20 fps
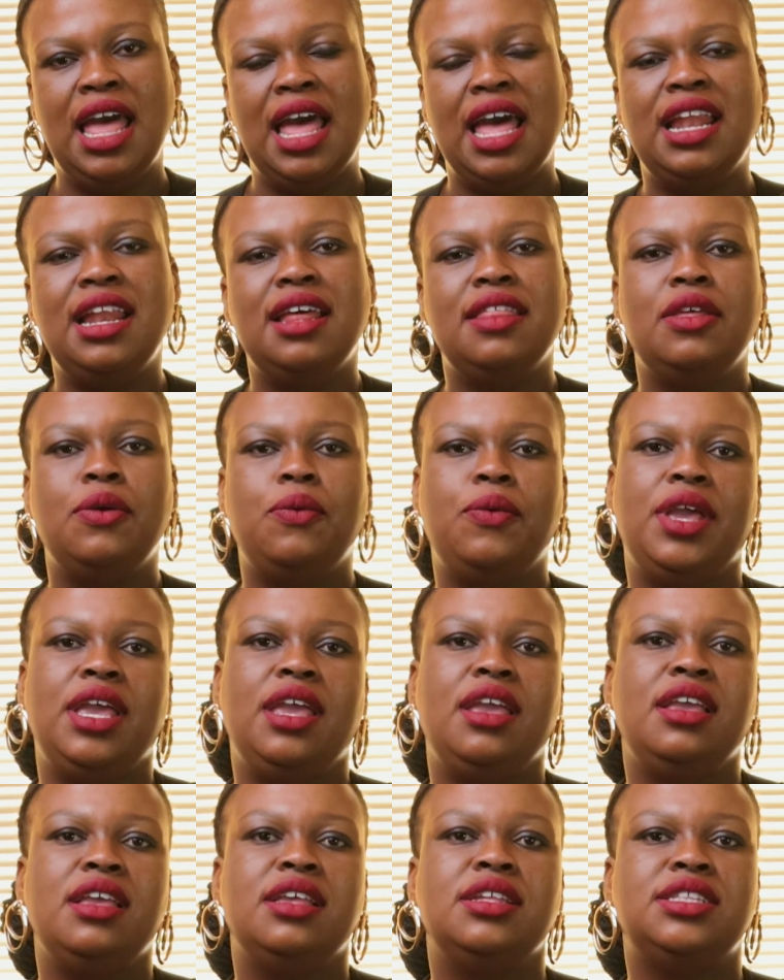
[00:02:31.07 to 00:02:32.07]
Another
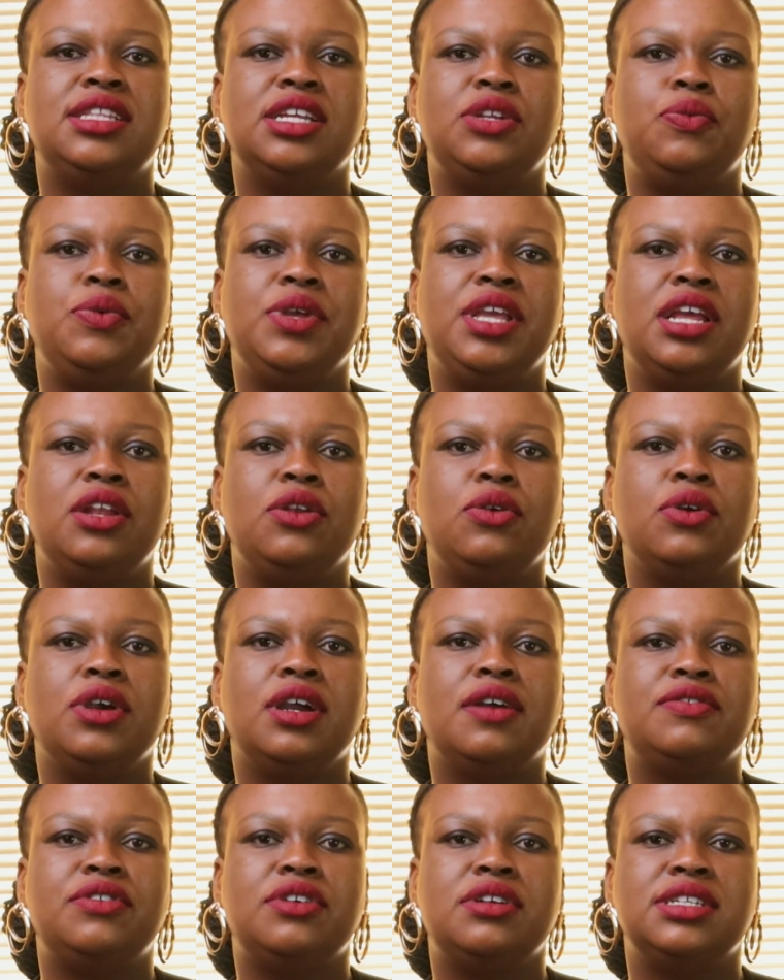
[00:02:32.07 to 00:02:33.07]
way that we can look
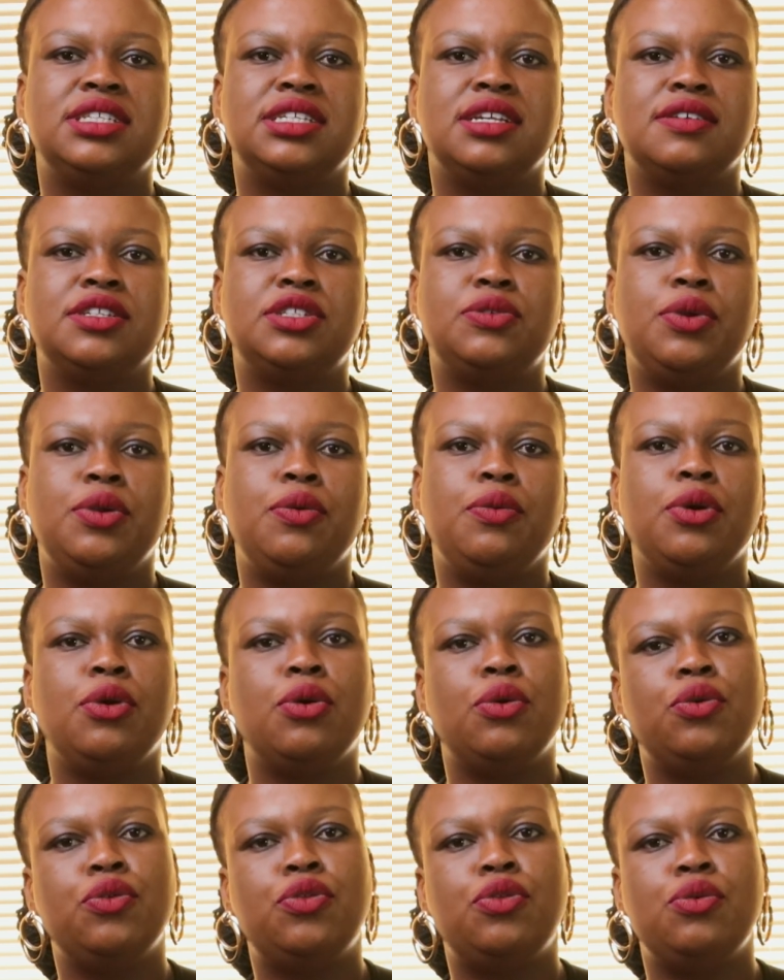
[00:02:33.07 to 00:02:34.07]
after ourselves when we
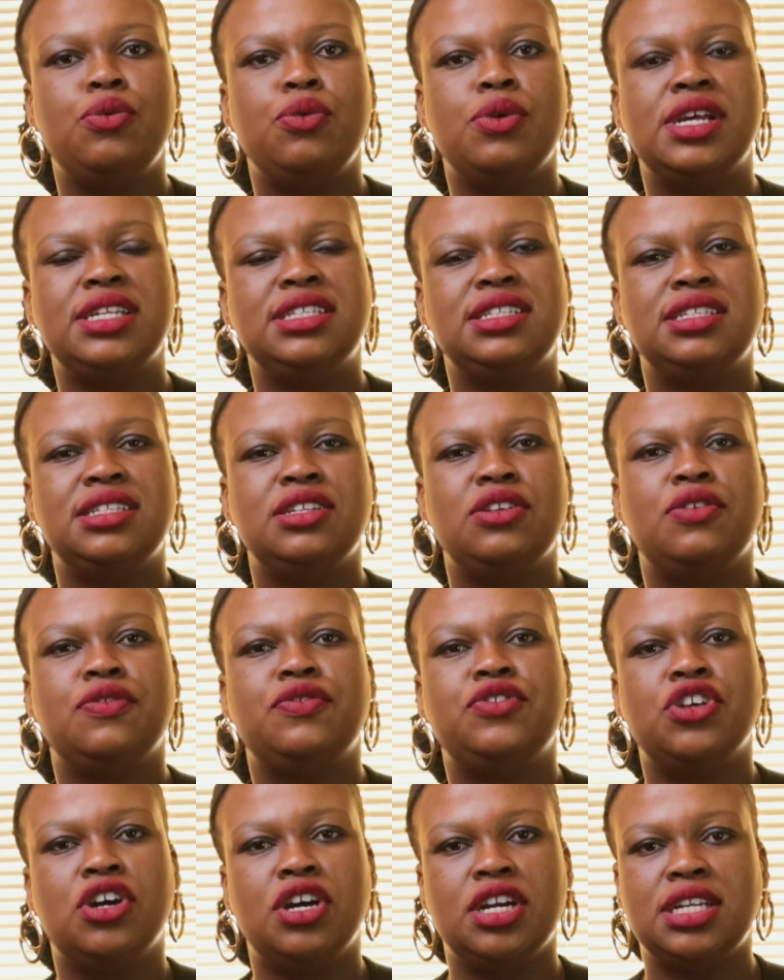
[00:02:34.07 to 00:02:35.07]
go through a season
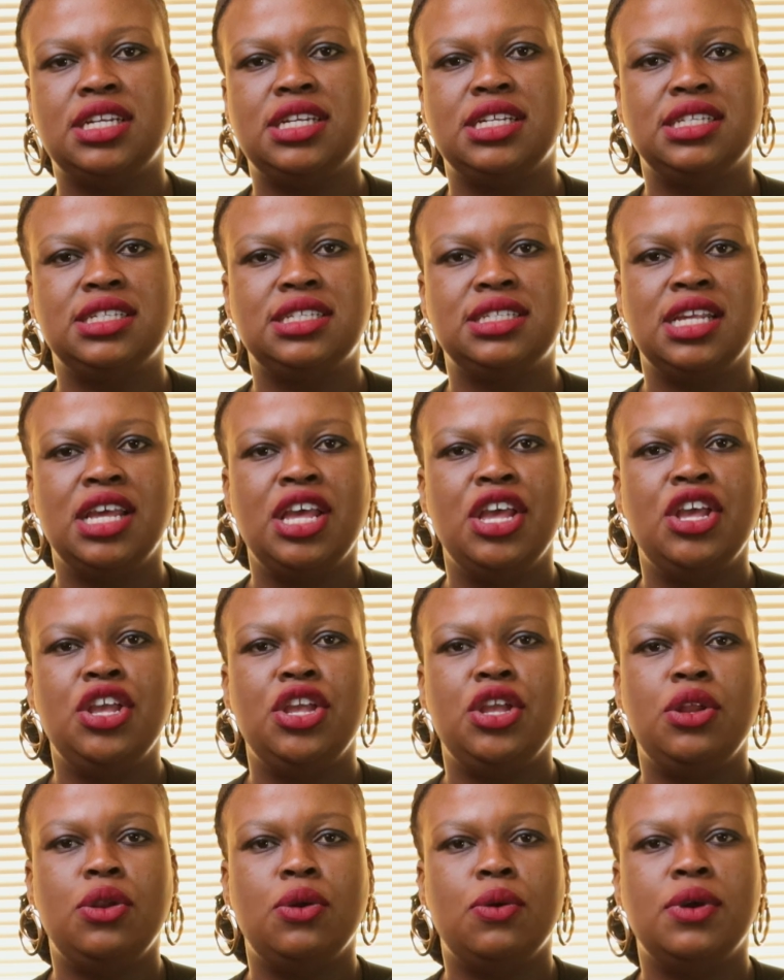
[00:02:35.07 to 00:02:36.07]
of darkness,
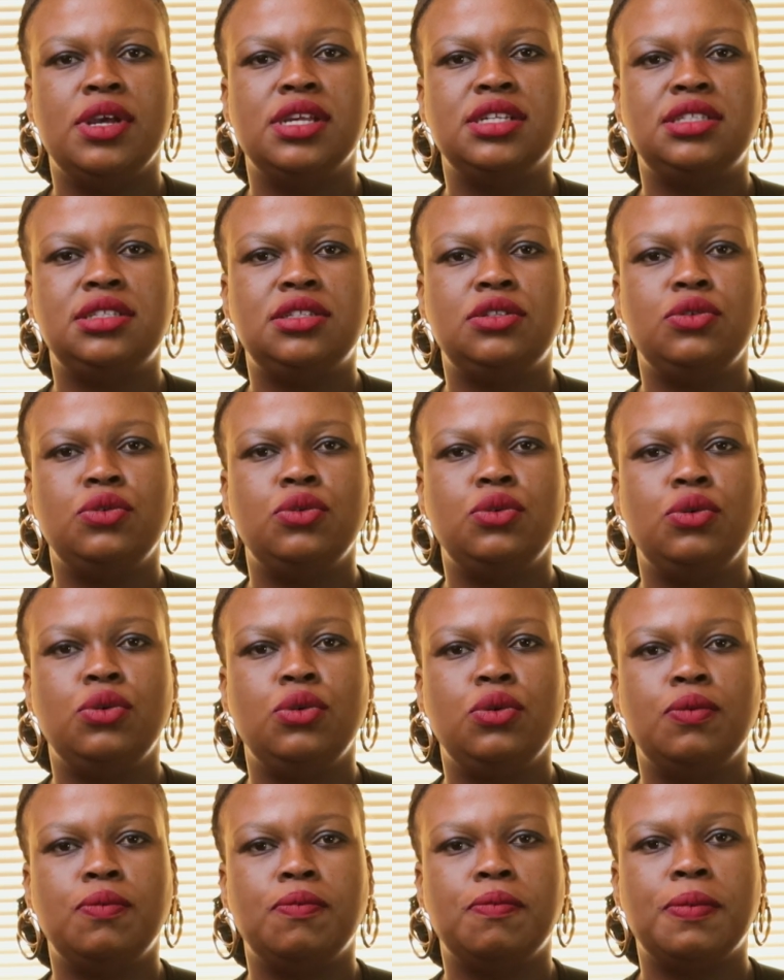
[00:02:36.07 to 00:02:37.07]
is
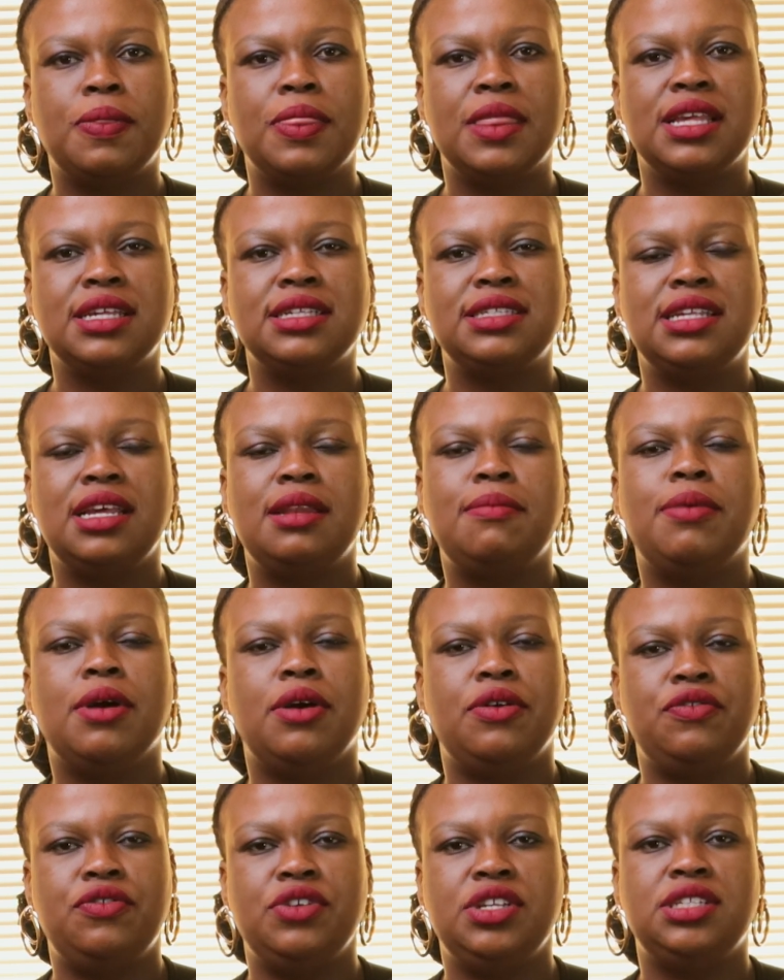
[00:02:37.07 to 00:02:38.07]
to set
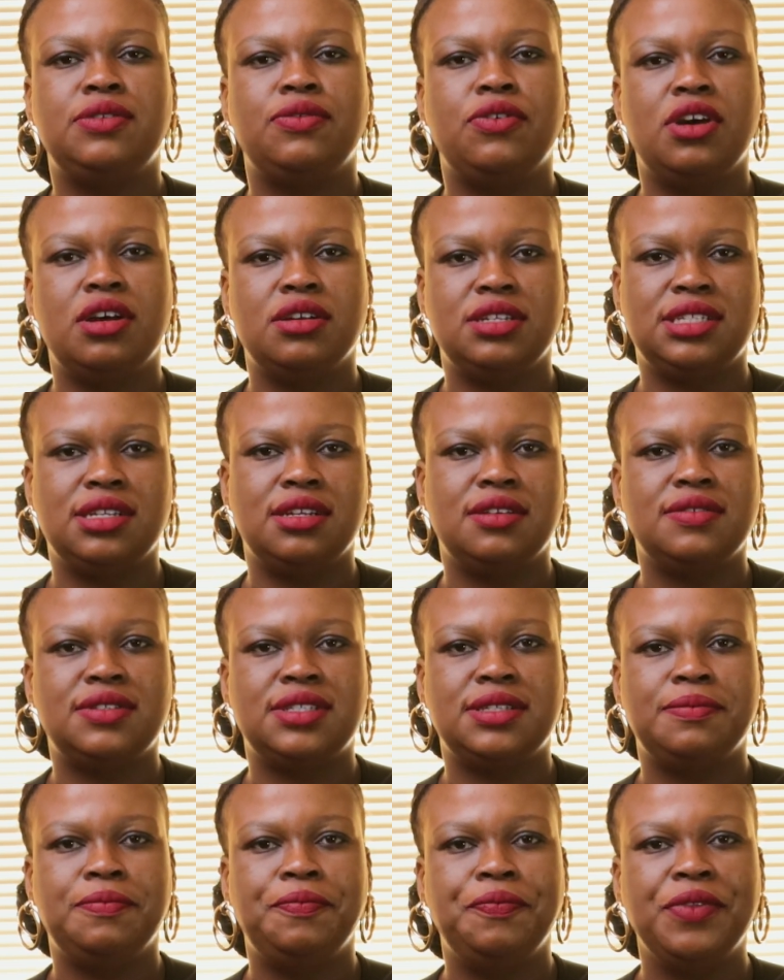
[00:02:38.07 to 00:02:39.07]
boundaries for
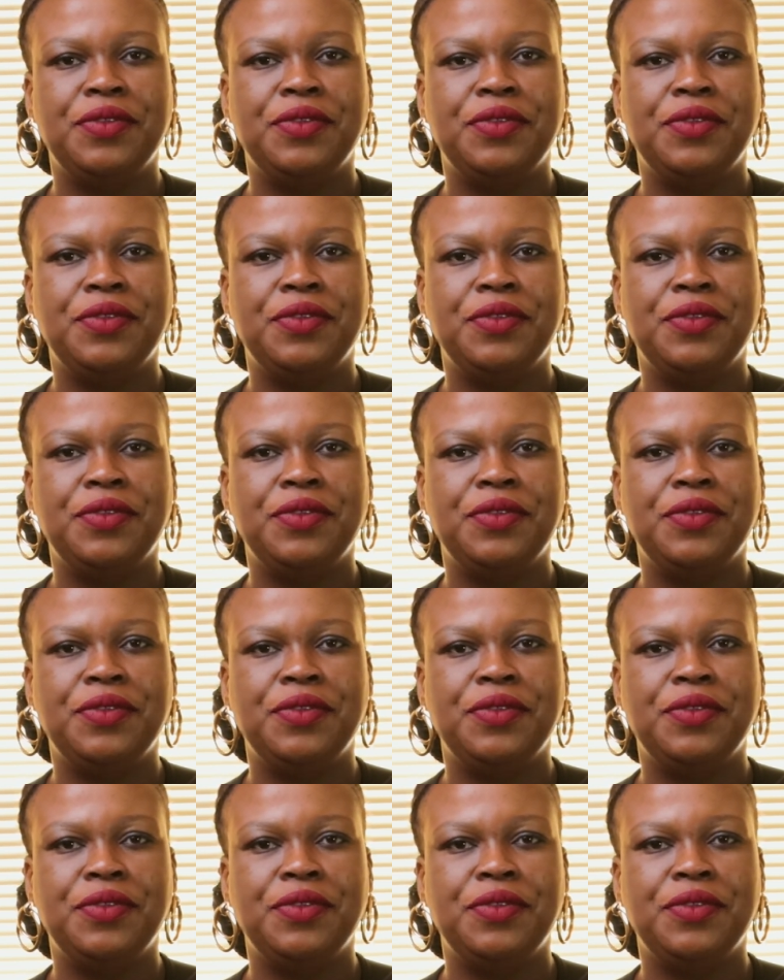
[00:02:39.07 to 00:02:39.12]
ourselves.